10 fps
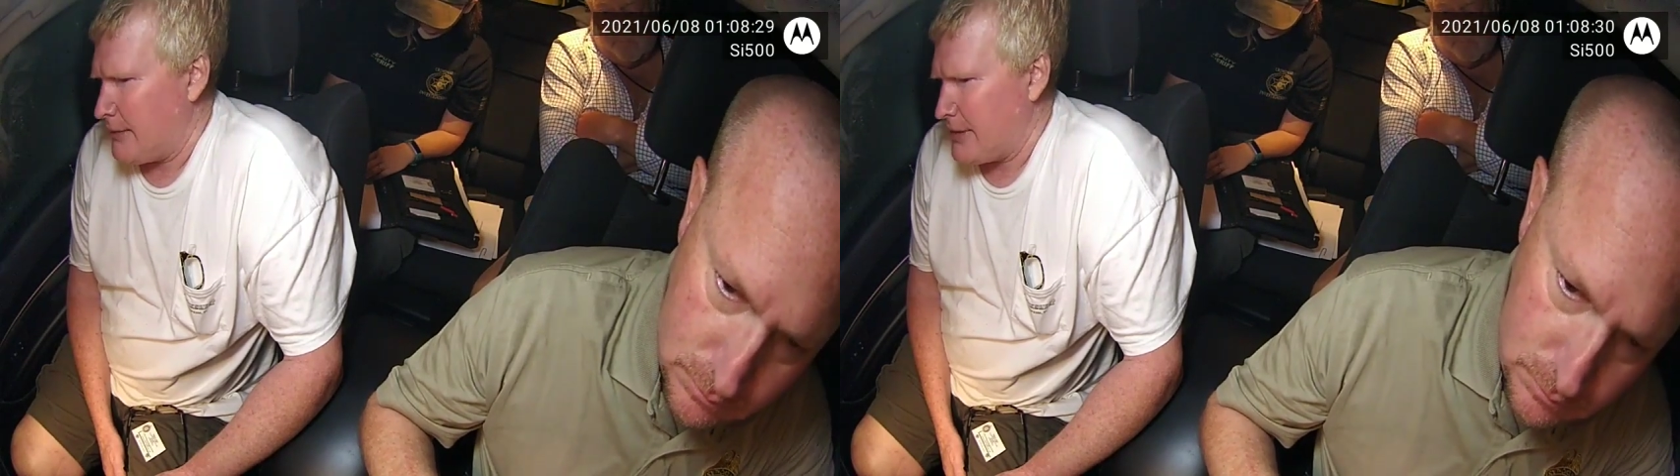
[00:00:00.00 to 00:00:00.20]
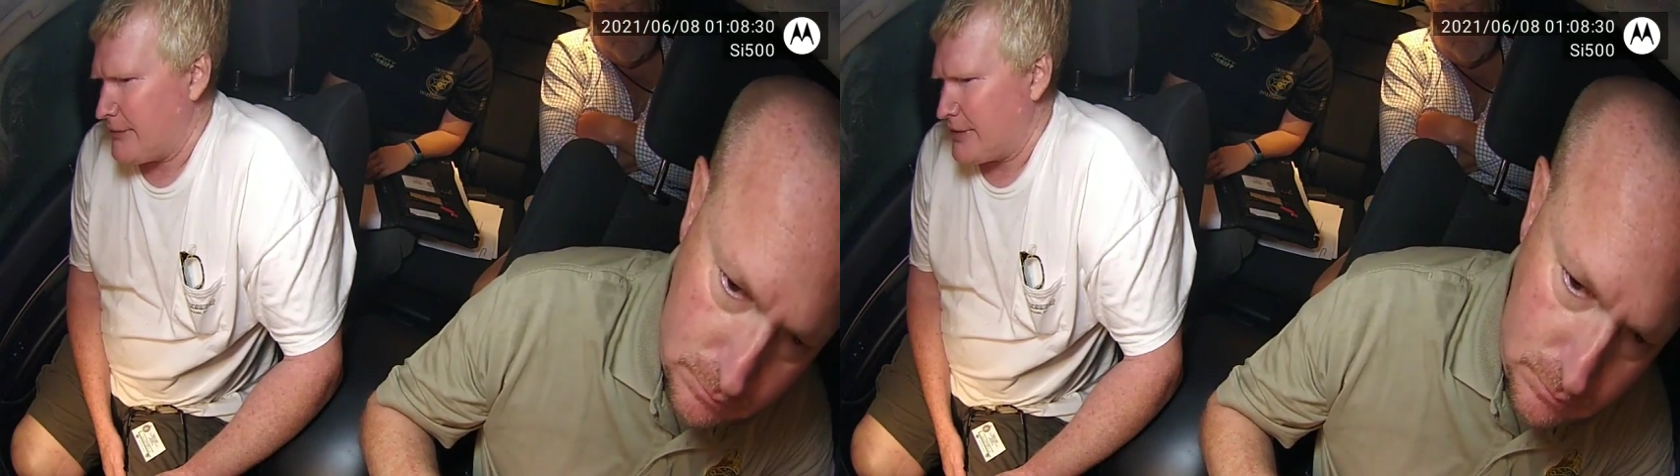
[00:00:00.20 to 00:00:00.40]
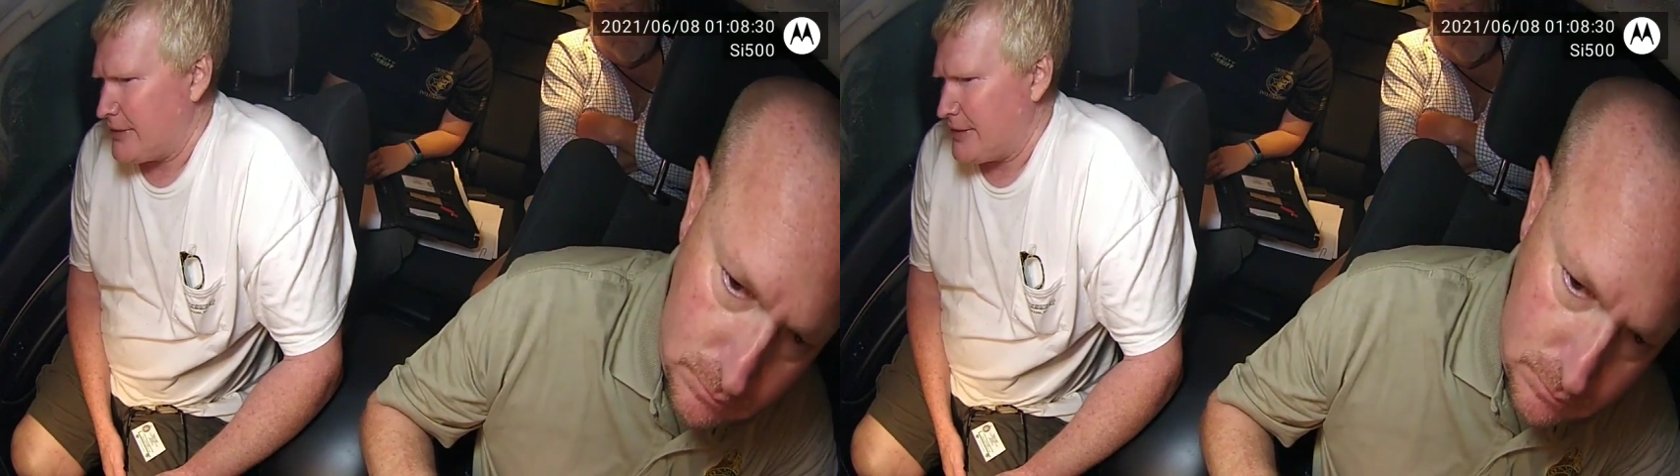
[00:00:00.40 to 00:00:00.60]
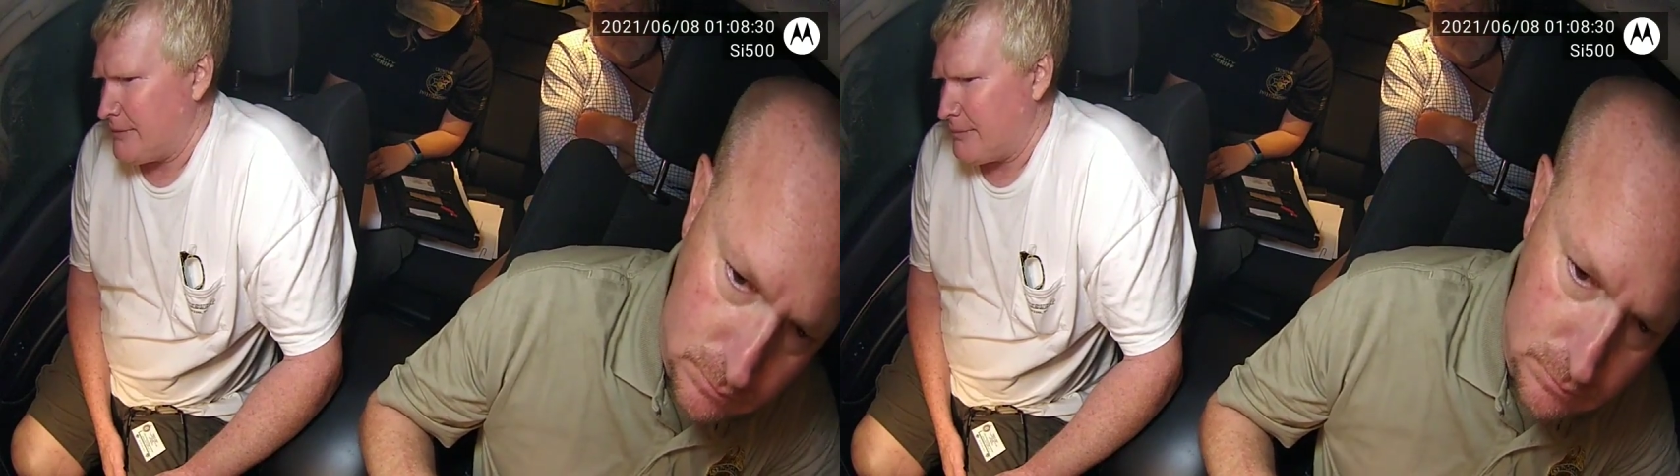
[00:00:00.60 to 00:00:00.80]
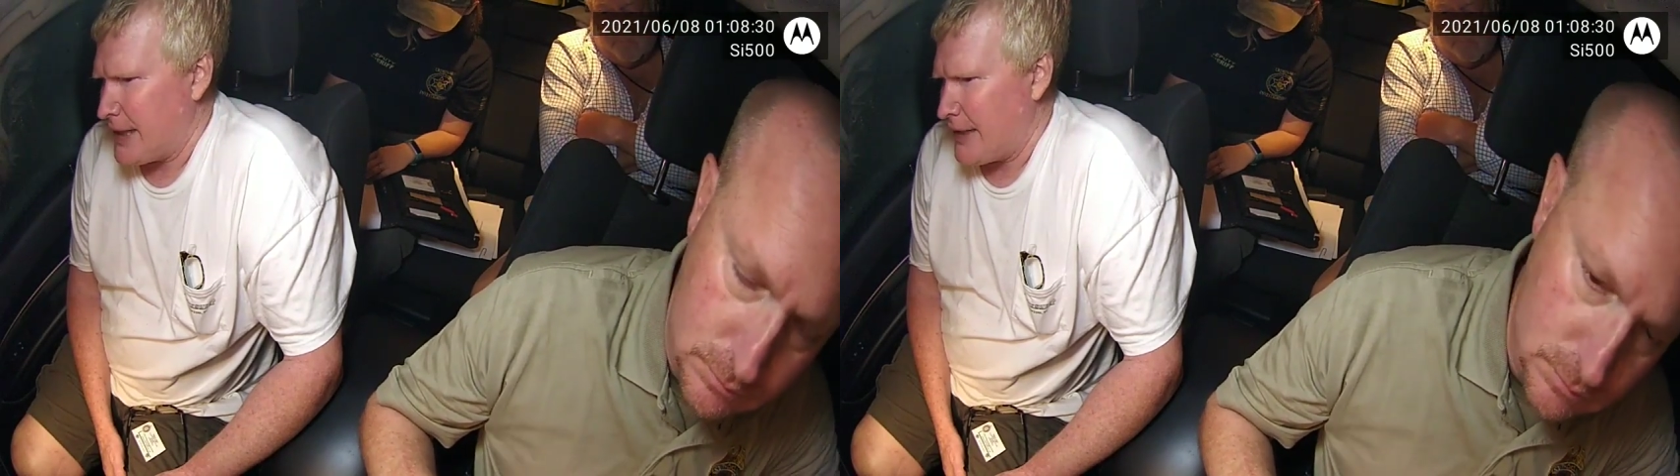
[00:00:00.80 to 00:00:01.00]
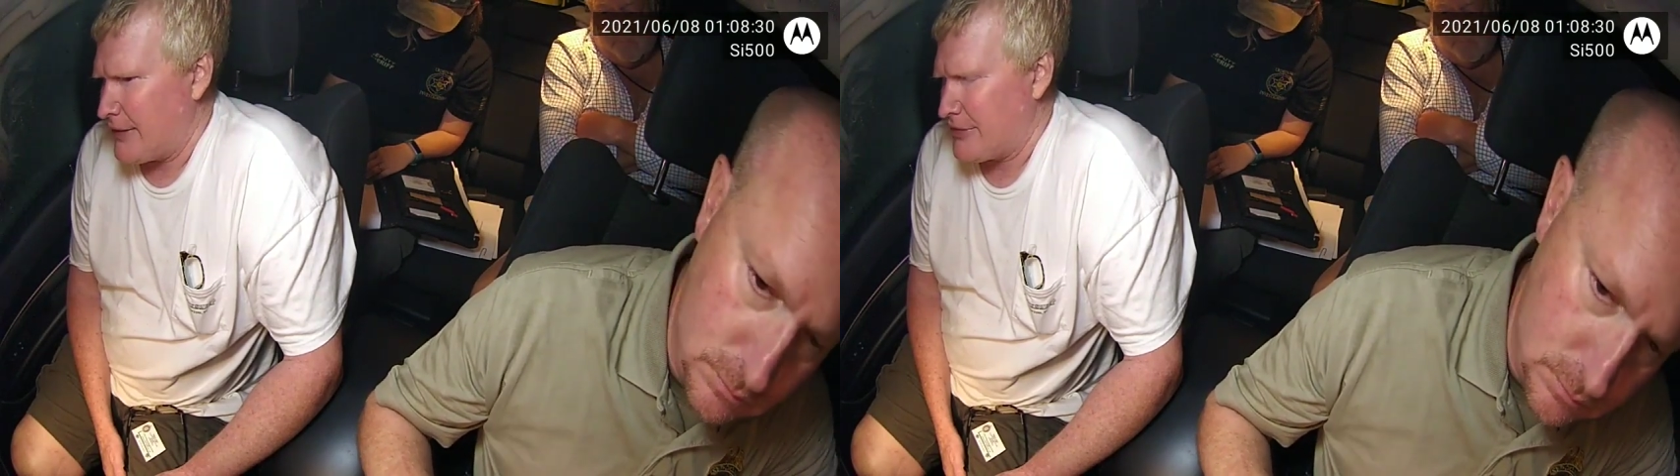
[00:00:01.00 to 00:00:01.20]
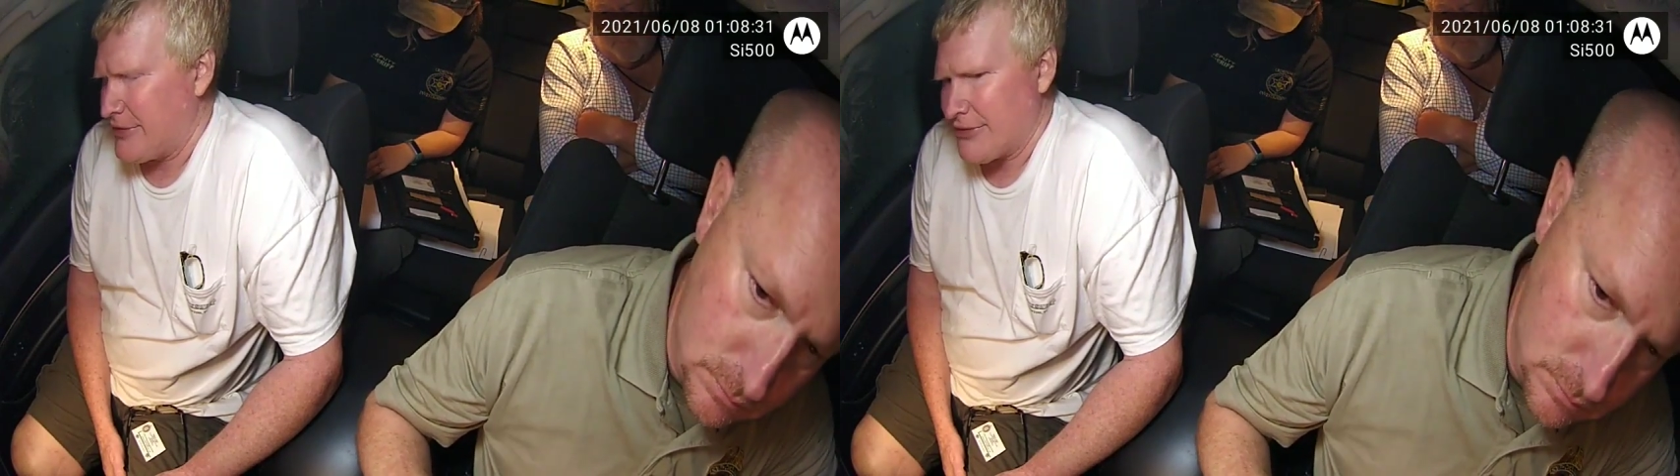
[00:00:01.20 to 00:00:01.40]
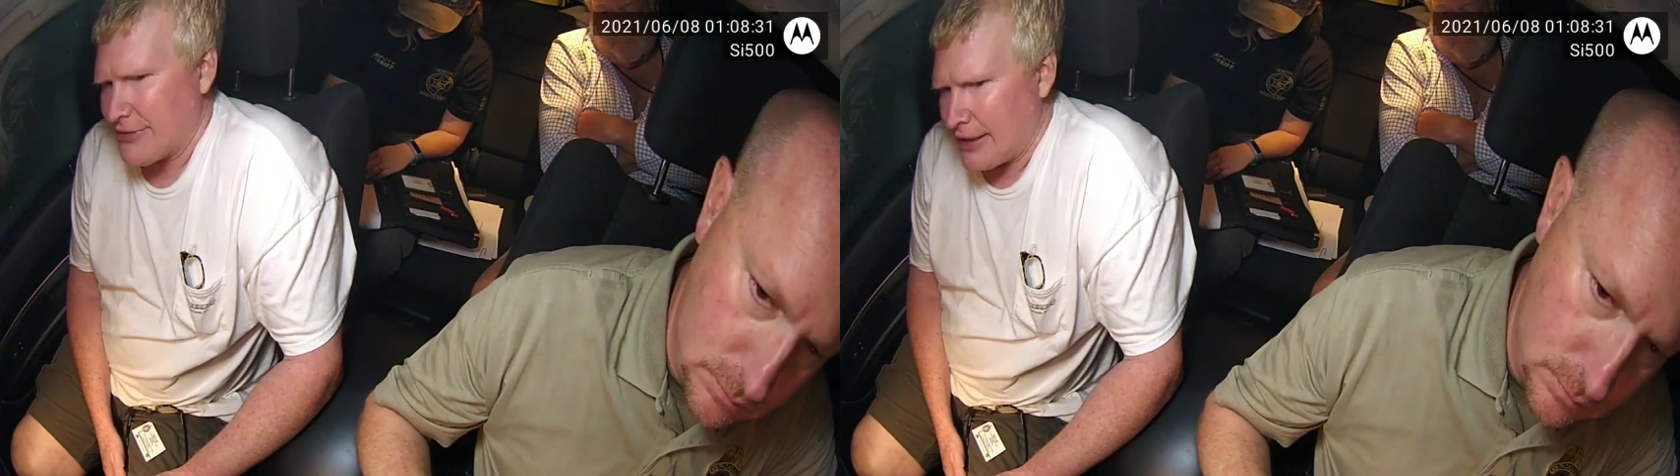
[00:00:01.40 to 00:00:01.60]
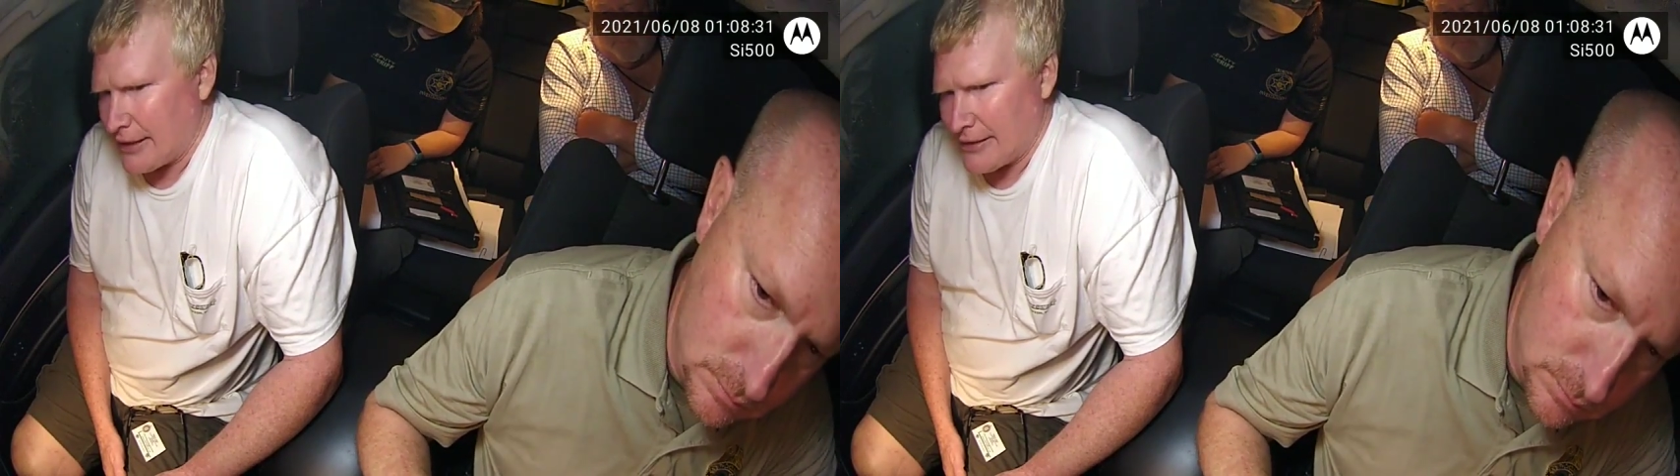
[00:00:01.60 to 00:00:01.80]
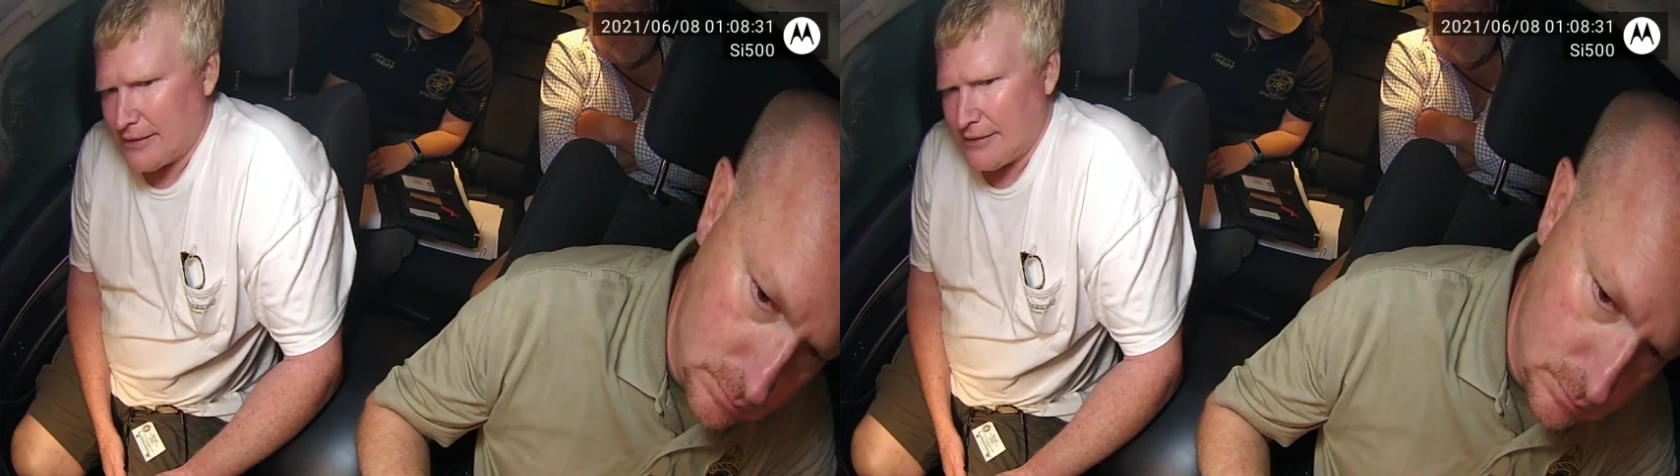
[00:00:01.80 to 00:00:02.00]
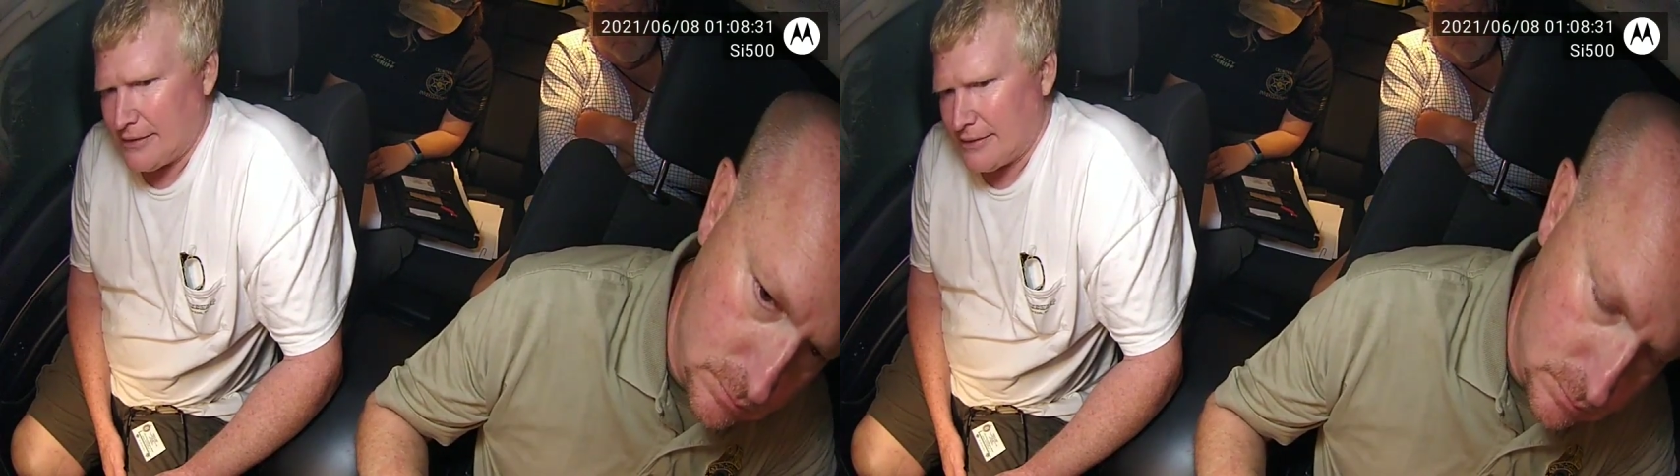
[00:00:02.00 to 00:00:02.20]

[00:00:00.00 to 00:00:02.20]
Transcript: I'm even embarrassed to say it.